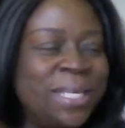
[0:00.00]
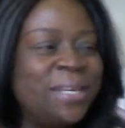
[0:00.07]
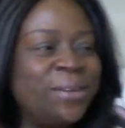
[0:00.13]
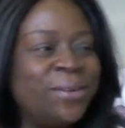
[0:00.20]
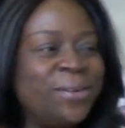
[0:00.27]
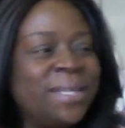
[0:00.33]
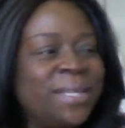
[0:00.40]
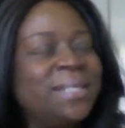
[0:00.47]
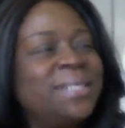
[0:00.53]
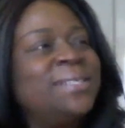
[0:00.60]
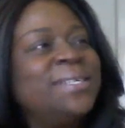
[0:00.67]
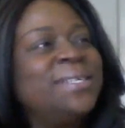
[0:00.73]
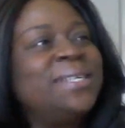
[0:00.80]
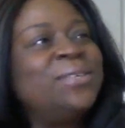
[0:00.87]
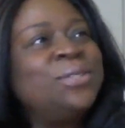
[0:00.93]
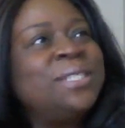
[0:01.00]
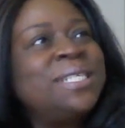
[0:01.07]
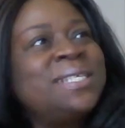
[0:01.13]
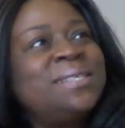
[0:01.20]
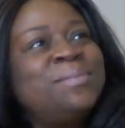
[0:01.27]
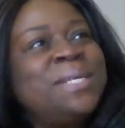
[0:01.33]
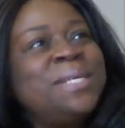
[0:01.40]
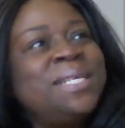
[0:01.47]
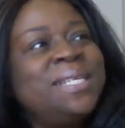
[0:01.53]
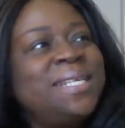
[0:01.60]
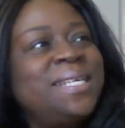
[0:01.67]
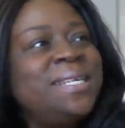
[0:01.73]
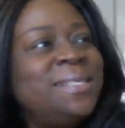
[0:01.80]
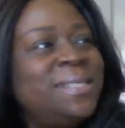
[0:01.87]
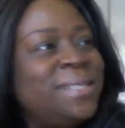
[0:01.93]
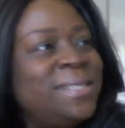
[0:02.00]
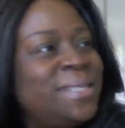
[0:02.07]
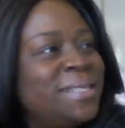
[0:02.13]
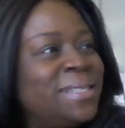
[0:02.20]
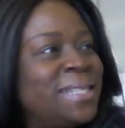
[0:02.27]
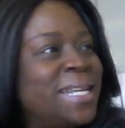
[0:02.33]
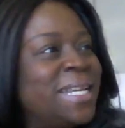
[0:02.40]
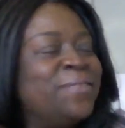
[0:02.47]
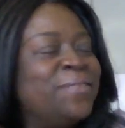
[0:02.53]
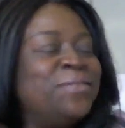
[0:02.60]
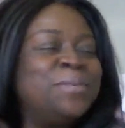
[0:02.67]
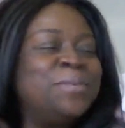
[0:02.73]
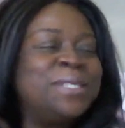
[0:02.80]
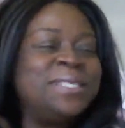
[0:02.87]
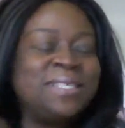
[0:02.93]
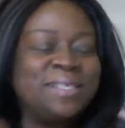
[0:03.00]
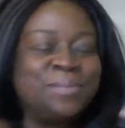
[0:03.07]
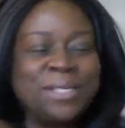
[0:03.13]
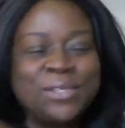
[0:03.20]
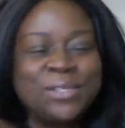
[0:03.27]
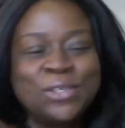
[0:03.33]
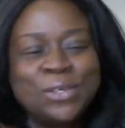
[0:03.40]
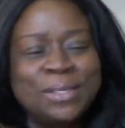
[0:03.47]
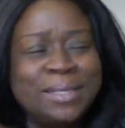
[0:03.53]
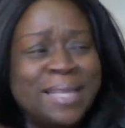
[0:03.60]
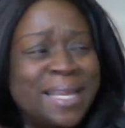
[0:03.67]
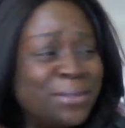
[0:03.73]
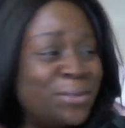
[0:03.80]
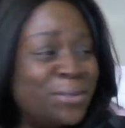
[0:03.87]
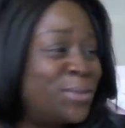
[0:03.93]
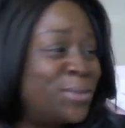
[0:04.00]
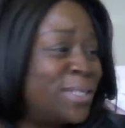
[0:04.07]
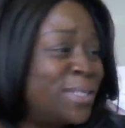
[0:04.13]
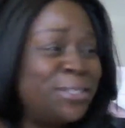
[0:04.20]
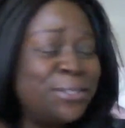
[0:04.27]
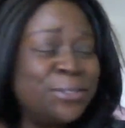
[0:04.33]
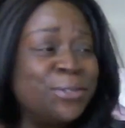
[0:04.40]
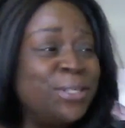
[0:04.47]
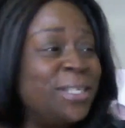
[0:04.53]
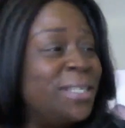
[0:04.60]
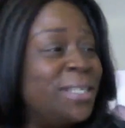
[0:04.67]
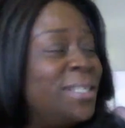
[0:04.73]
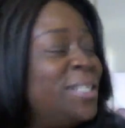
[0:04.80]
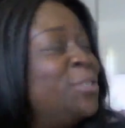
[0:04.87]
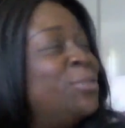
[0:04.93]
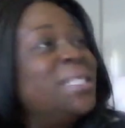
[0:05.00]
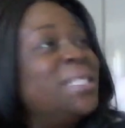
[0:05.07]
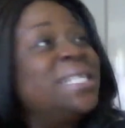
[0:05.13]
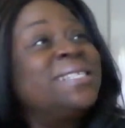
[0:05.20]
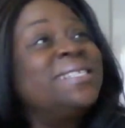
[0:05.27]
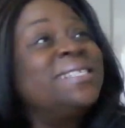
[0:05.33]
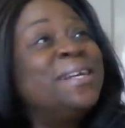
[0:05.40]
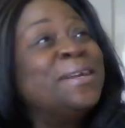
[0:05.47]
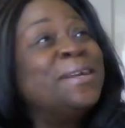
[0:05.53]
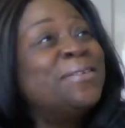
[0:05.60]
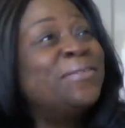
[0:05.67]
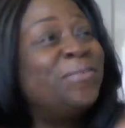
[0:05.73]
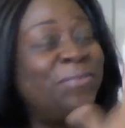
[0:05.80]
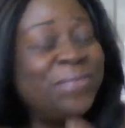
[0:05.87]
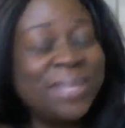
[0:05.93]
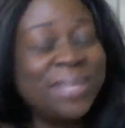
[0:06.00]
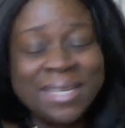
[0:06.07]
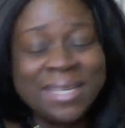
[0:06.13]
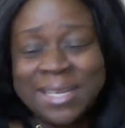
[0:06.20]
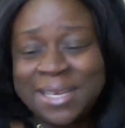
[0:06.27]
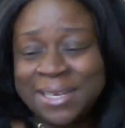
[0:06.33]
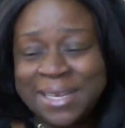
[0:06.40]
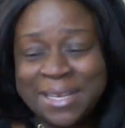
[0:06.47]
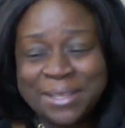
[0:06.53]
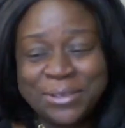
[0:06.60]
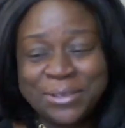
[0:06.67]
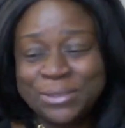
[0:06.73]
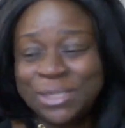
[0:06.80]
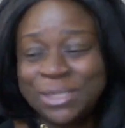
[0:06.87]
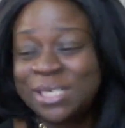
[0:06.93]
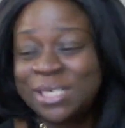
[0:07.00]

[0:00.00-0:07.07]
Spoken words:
and it'll just be easy. It's like everybody speaks your language. You know, you'll just fit in and you'll just